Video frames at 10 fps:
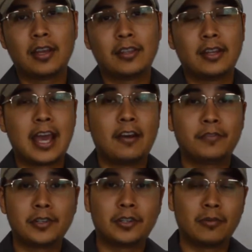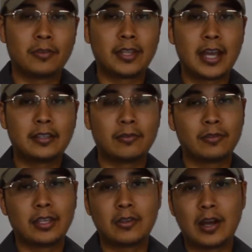and then after you're done with that, the
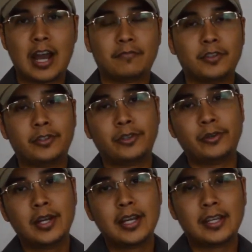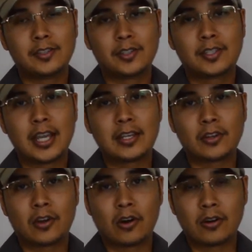only thing you'll have to do is just take
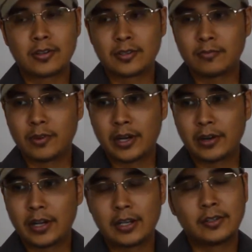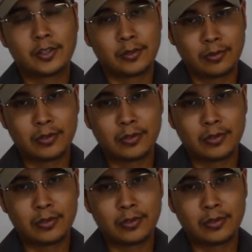your car somewhere to